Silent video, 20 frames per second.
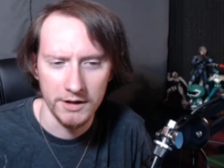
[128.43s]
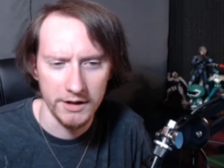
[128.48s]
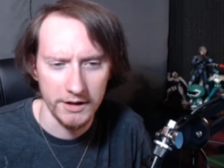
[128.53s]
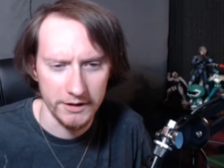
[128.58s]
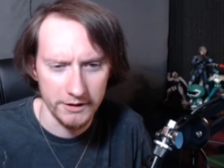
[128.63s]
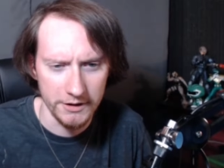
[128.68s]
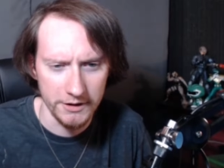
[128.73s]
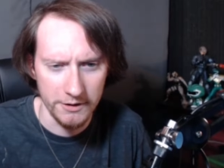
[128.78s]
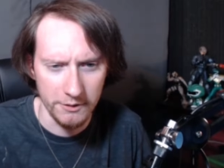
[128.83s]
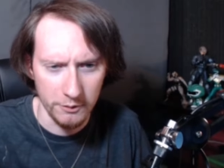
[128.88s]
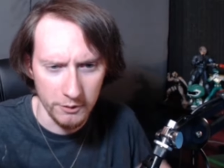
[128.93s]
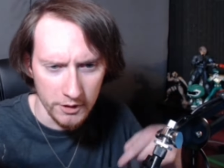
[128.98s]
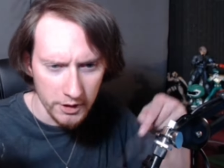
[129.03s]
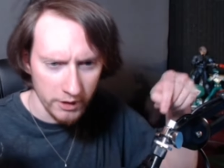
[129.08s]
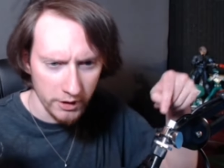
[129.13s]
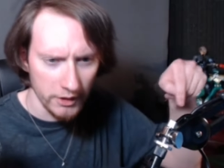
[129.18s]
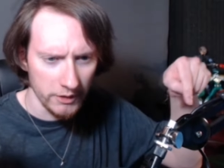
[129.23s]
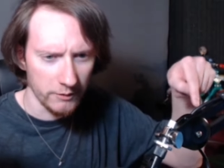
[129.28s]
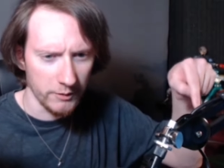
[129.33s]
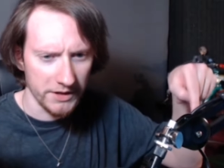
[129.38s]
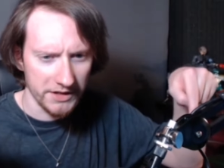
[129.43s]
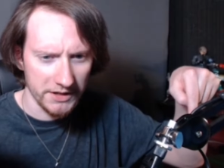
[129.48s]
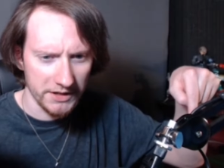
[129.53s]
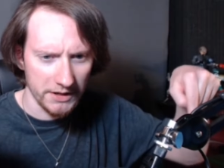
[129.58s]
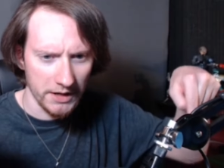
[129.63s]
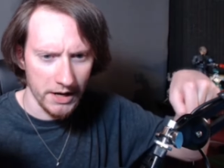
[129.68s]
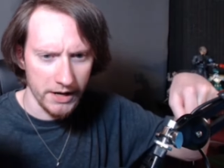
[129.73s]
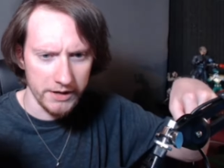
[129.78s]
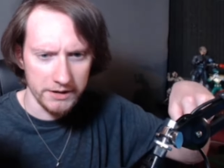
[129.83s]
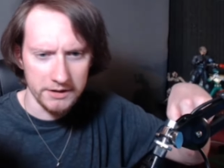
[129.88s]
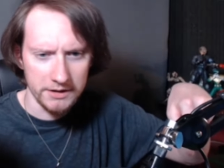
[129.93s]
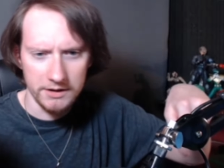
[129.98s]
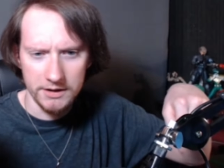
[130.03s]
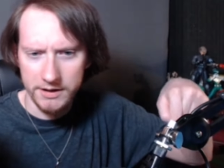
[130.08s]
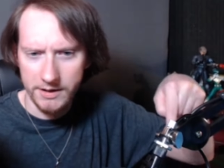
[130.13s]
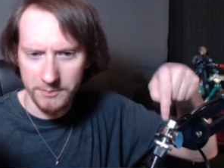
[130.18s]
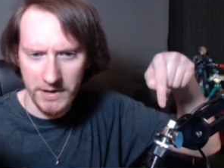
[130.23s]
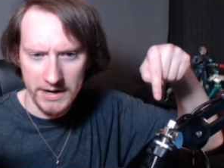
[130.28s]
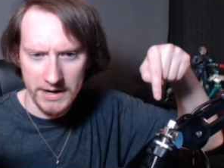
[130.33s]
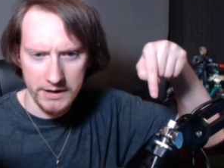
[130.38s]
I don't know which side it's on
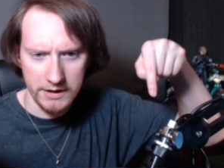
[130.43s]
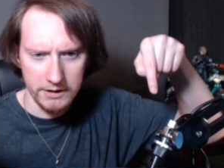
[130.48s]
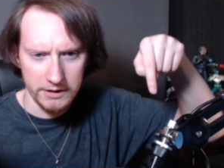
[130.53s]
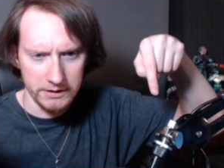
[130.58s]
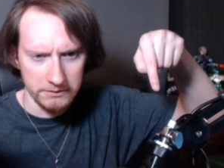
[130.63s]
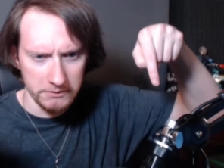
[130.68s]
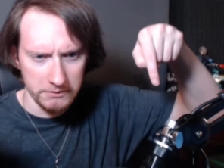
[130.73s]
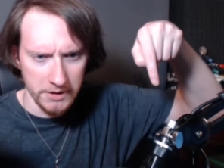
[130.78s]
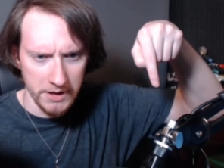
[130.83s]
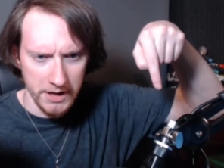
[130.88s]
depending on